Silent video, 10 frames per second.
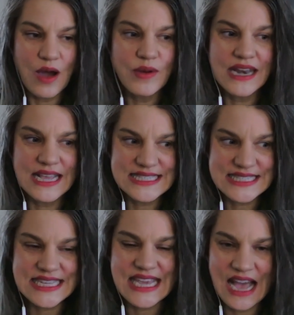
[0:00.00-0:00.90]
can I
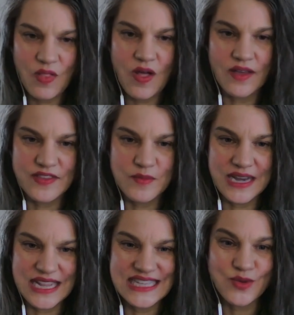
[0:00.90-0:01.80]
see how long this
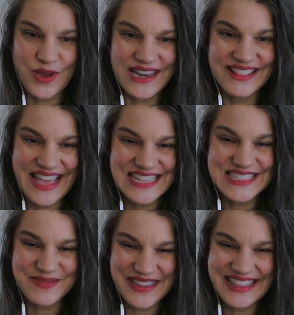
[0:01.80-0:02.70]
money is going to last me?